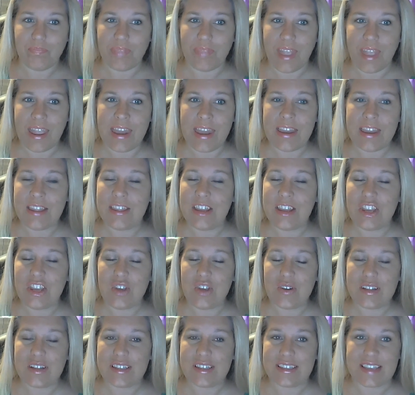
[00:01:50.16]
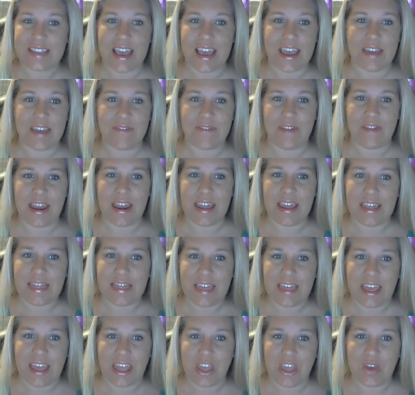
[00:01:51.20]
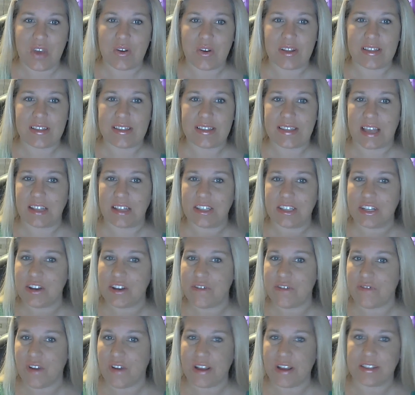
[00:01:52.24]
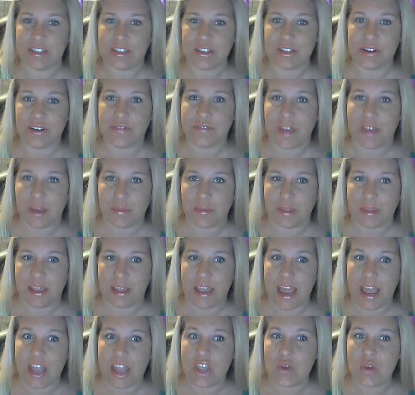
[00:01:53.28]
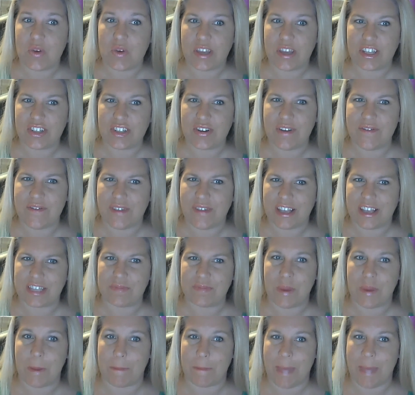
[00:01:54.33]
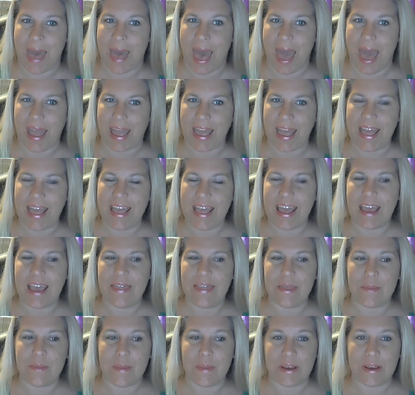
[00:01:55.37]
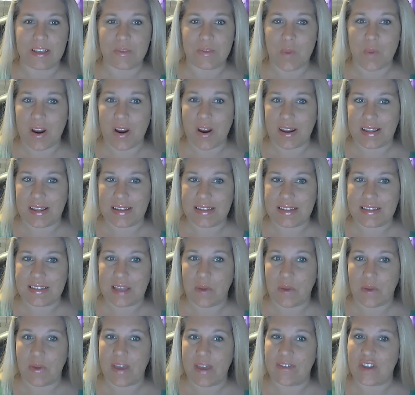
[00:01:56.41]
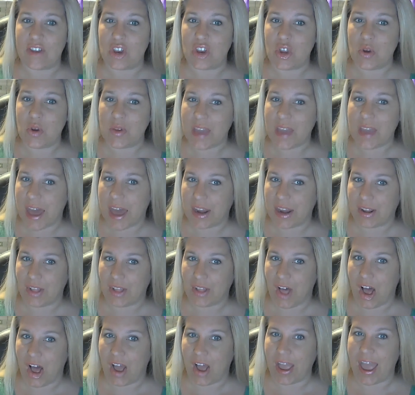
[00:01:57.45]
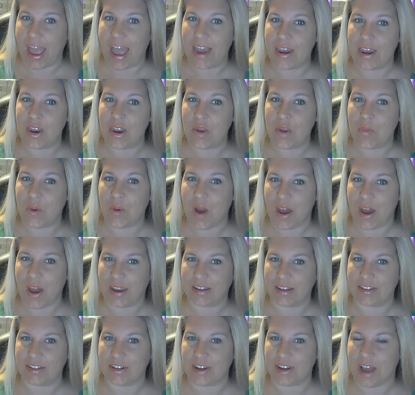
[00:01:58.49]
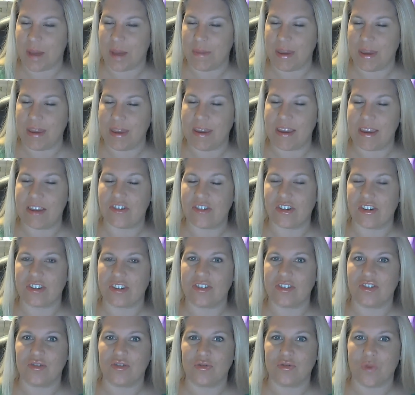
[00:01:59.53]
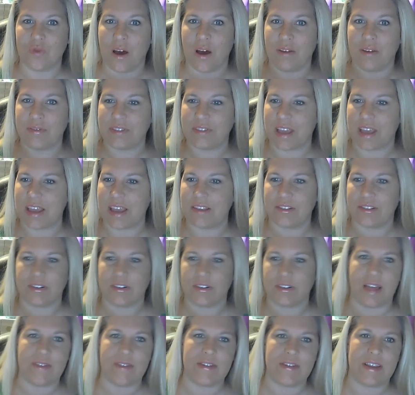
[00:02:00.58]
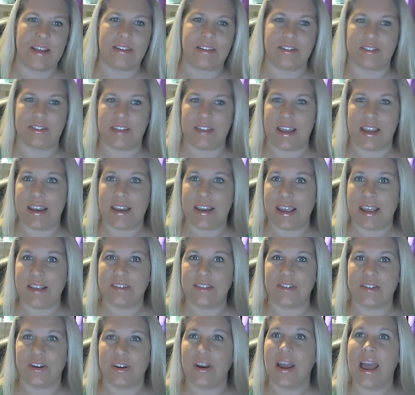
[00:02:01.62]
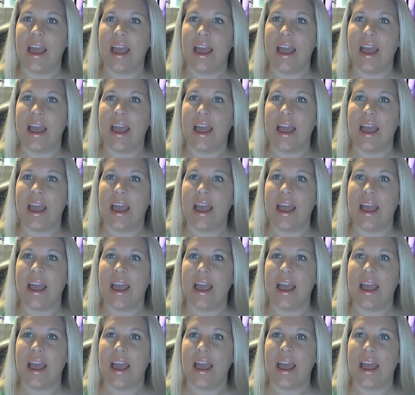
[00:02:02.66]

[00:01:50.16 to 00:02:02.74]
And then you can say, if anything, you can sell to your friends and your family and you get your investment back. And the best part is that we have a new catalog and new products are coming in just 12 days or 11 days or 10 days or